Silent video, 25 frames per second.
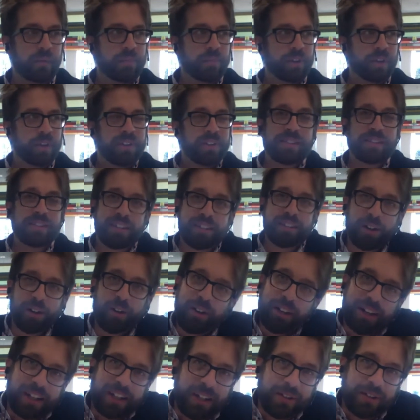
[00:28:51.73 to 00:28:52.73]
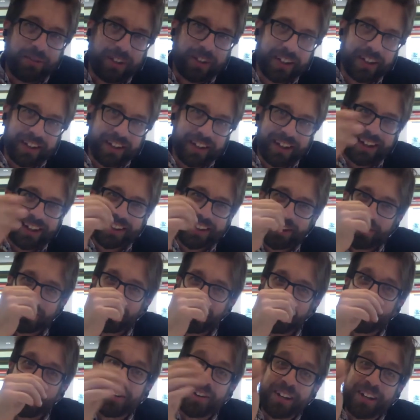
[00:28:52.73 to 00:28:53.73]
listen, there are even
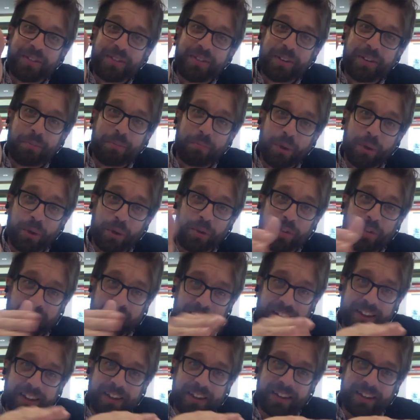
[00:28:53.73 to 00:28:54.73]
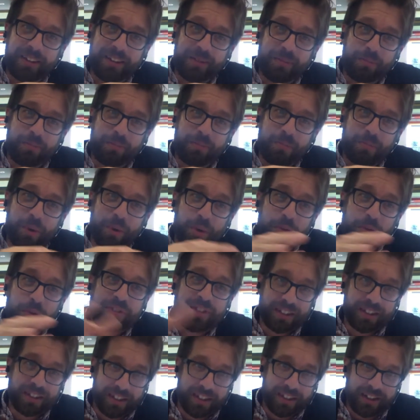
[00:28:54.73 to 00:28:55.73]
the
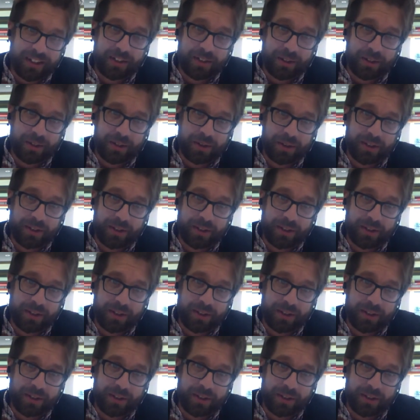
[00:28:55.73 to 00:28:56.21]
moves that they do.